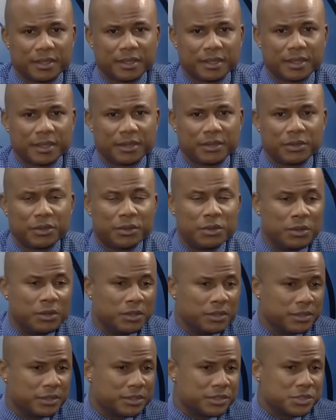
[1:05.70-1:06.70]
and
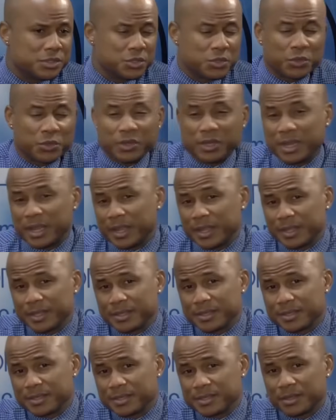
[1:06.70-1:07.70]
all the
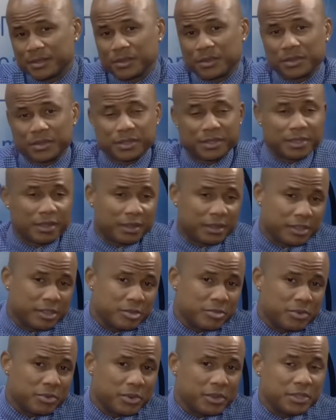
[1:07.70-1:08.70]
storylines and all the
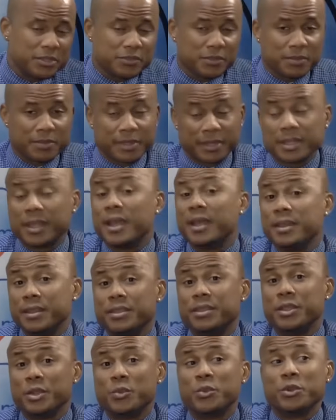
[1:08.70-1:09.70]
talking points from that,
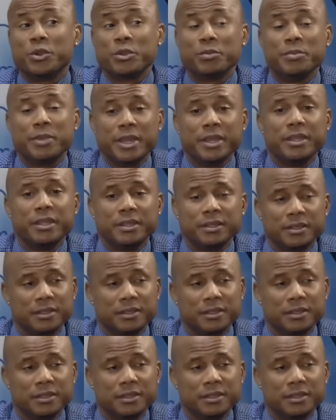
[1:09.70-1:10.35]
and there were many.